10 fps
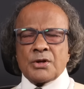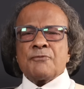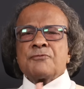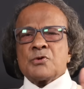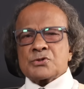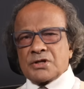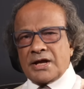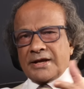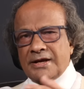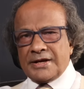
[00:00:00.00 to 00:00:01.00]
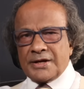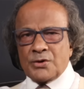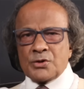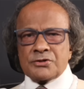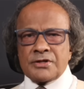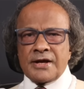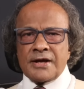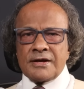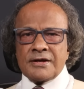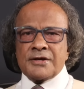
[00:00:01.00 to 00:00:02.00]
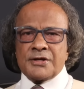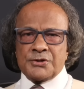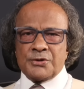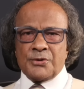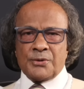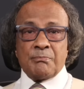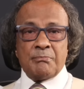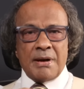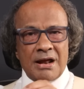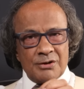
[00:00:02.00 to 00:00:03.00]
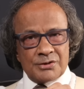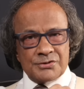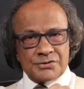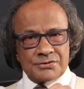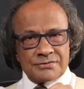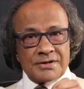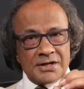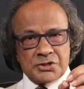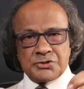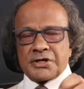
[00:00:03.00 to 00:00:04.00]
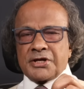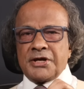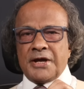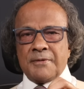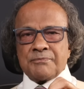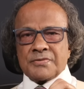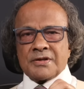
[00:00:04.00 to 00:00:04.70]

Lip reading: Of course, like any good thing, you know, balance is the key.